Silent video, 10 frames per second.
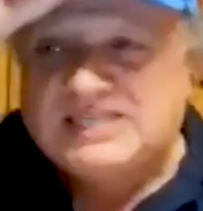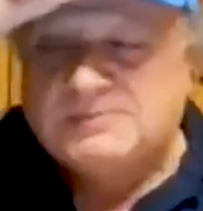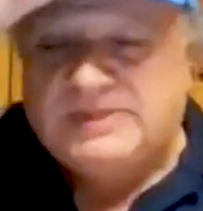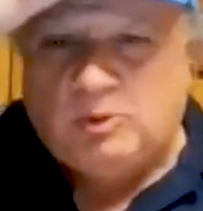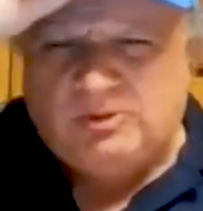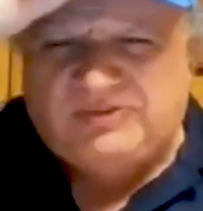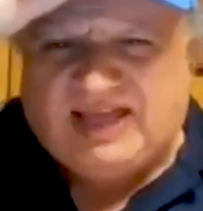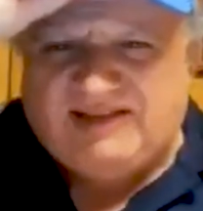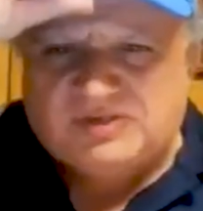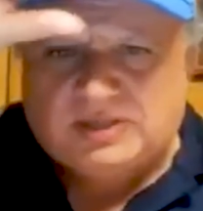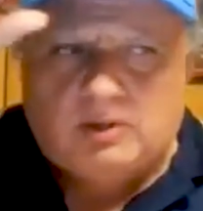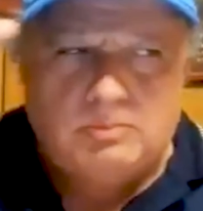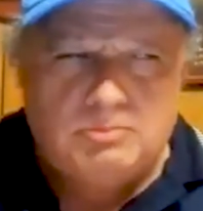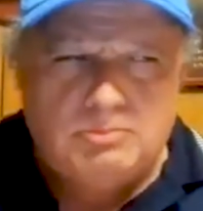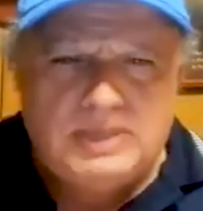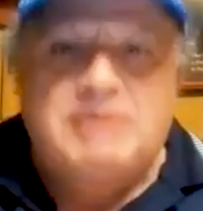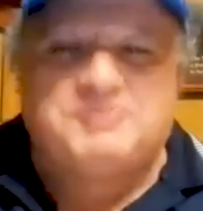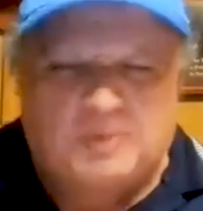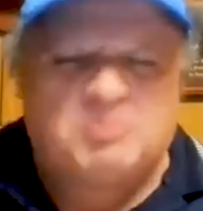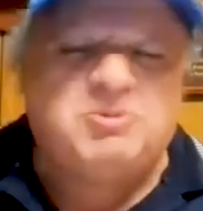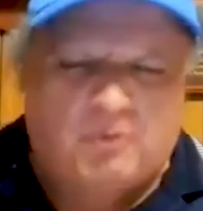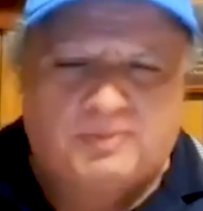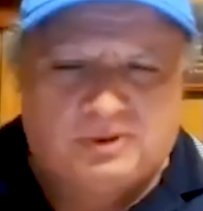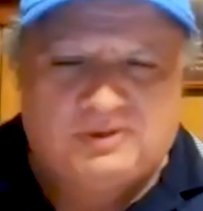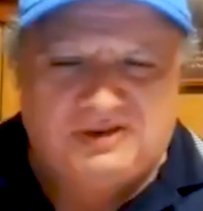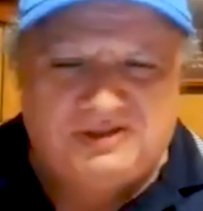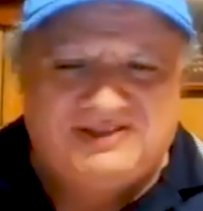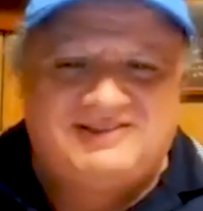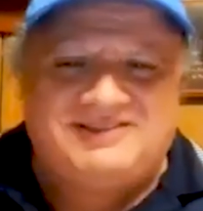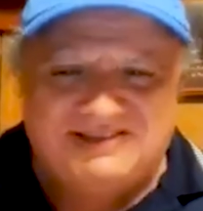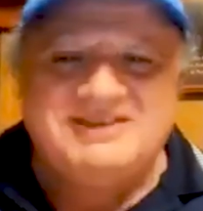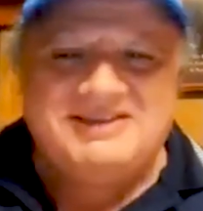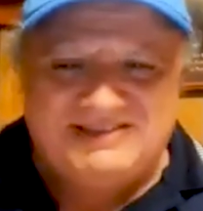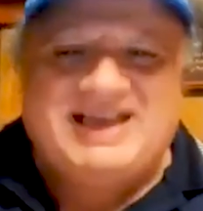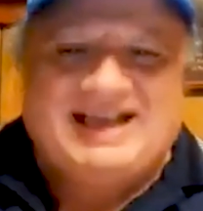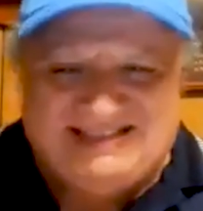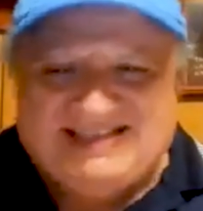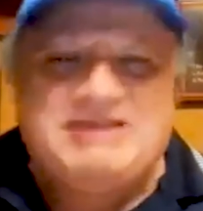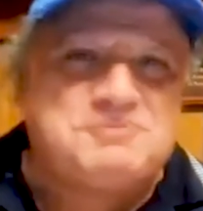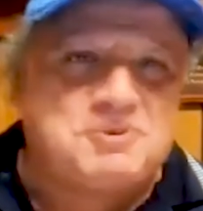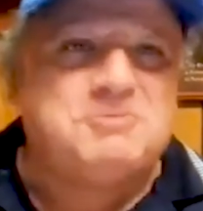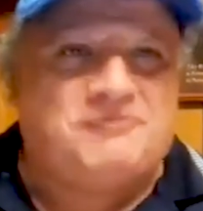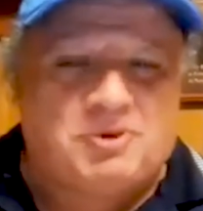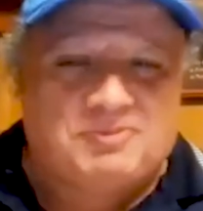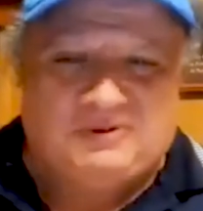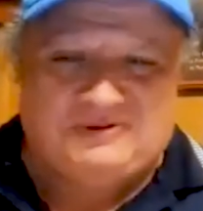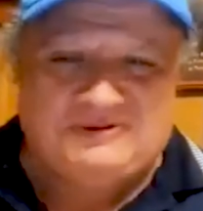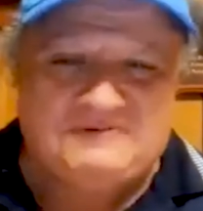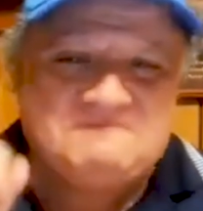ask me, who was Havlicek? I go, he was Bird before Bird. yeah, he was Bird before Bird.